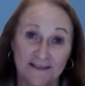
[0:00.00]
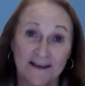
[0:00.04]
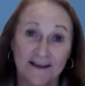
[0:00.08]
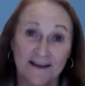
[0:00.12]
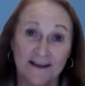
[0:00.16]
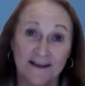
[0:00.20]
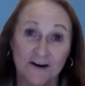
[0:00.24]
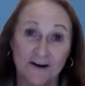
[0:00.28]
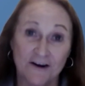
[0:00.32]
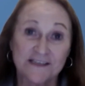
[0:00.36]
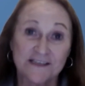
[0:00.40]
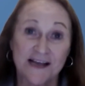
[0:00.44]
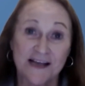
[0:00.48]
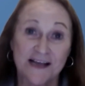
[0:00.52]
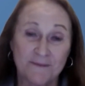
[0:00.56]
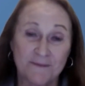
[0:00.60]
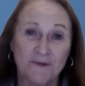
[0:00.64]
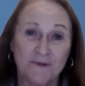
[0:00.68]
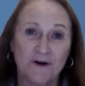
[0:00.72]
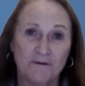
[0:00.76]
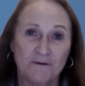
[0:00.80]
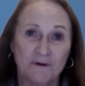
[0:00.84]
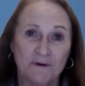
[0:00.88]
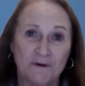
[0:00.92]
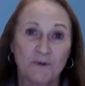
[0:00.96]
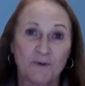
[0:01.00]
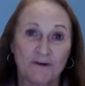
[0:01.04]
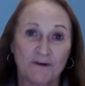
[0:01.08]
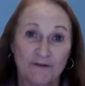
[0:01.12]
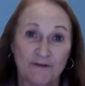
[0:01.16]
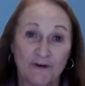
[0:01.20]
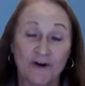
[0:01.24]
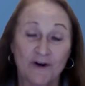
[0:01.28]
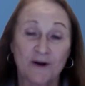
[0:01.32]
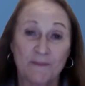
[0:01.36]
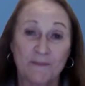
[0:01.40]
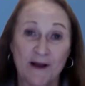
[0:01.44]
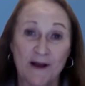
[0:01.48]
there are some who would
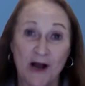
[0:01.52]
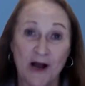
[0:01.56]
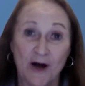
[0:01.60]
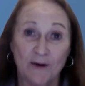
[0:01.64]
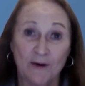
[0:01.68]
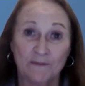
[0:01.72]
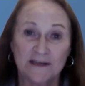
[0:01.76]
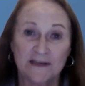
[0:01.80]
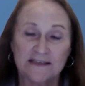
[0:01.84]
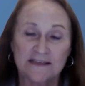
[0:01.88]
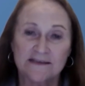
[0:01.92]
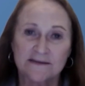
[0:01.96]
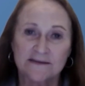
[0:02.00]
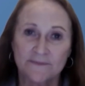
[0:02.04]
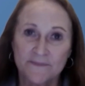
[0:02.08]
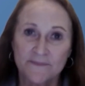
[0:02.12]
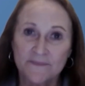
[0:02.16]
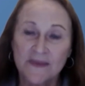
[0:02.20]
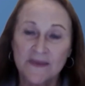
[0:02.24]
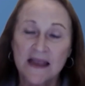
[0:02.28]
prefer to be homeless.